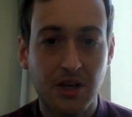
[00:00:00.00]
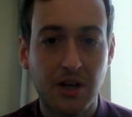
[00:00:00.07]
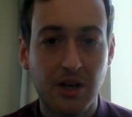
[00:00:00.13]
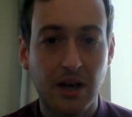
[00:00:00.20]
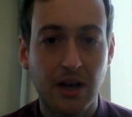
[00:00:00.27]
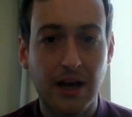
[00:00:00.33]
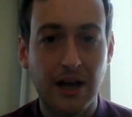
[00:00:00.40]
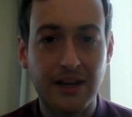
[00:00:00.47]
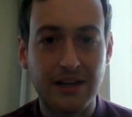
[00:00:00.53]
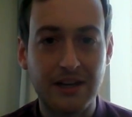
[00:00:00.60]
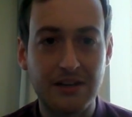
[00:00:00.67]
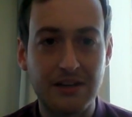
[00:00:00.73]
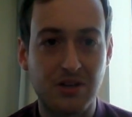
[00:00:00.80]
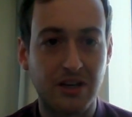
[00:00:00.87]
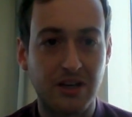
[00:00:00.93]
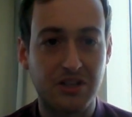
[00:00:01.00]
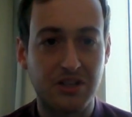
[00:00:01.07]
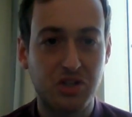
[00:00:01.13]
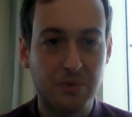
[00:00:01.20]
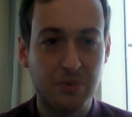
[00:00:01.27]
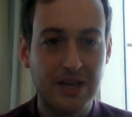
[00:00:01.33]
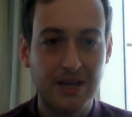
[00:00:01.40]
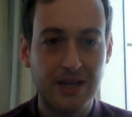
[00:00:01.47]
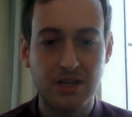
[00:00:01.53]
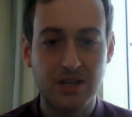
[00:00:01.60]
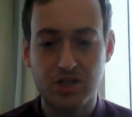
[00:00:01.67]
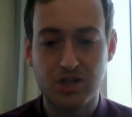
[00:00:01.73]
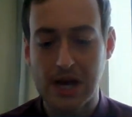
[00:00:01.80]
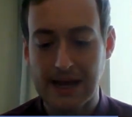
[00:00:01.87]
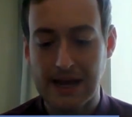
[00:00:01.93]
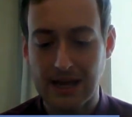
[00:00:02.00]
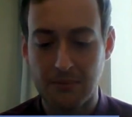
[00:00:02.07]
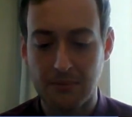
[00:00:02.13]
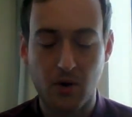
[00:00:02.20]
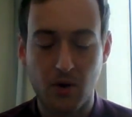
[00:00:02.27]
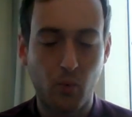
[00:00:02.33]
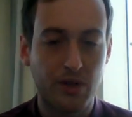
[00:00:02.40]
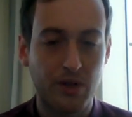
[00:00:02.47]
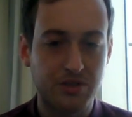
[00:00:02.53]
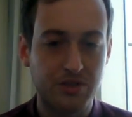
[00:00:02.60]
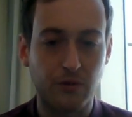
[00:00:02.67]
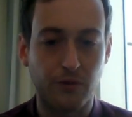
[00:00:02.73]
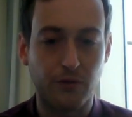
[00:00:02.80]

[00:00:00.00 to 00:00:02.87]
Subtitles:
And then it's like spear, jackhammer, 1, 2, 3.